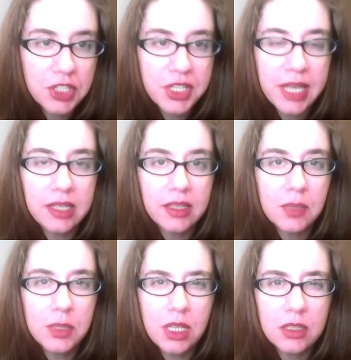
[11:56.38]

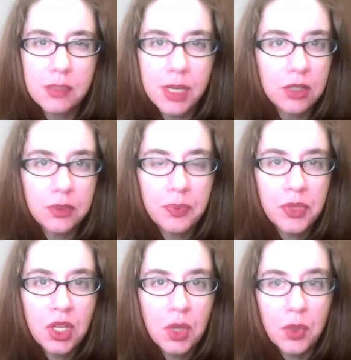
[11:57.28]
understanding, like we talked about,
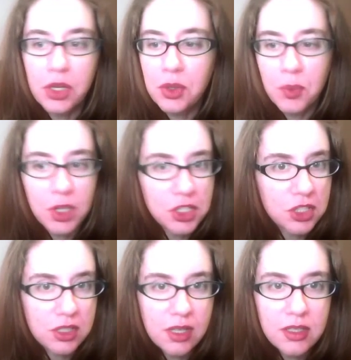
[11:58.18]
where you can
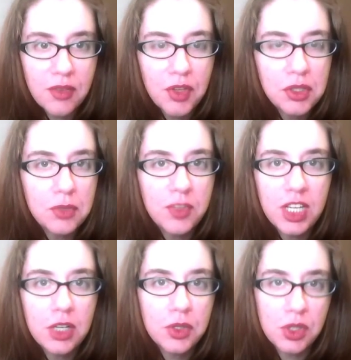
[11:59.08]
watch just tons of
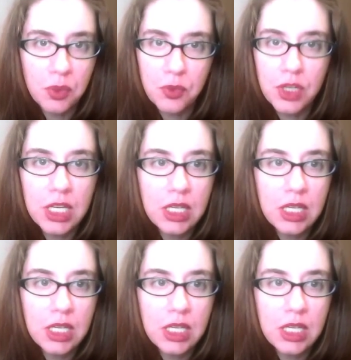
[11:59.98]
YouTube videos and